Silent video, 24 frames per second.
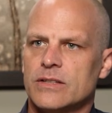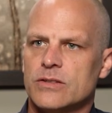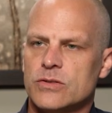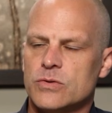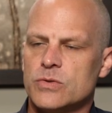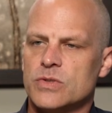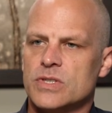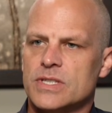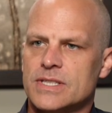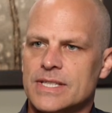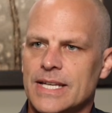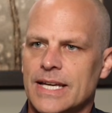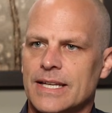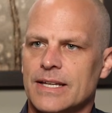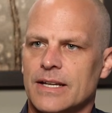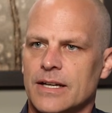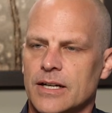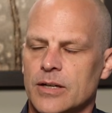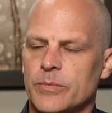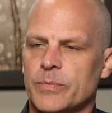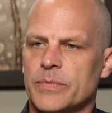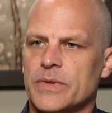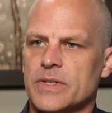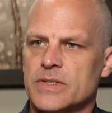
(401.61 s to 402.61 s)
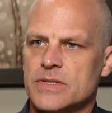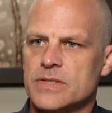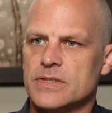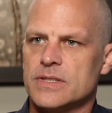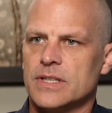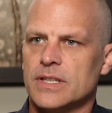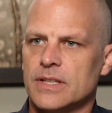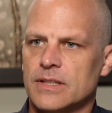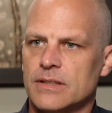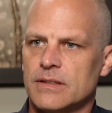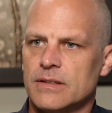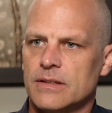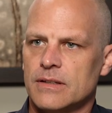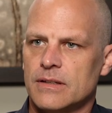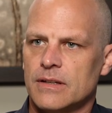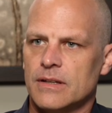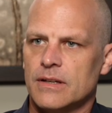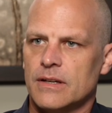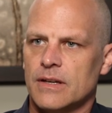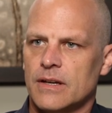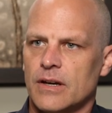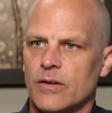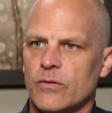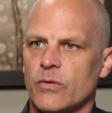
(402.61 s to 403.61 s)
to set up the scene
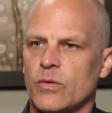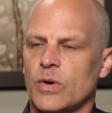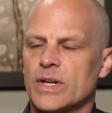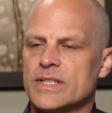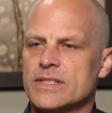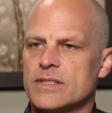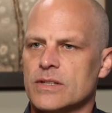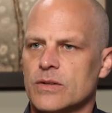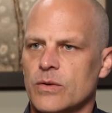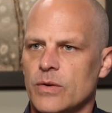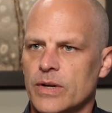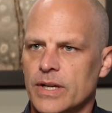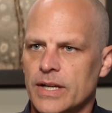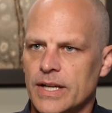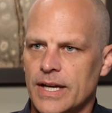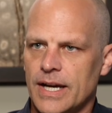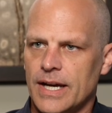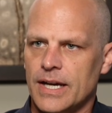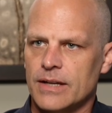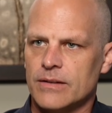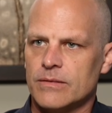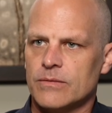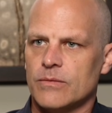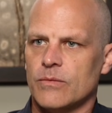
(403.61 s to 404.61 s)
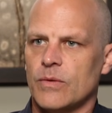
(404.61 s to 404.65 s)
of what's going on.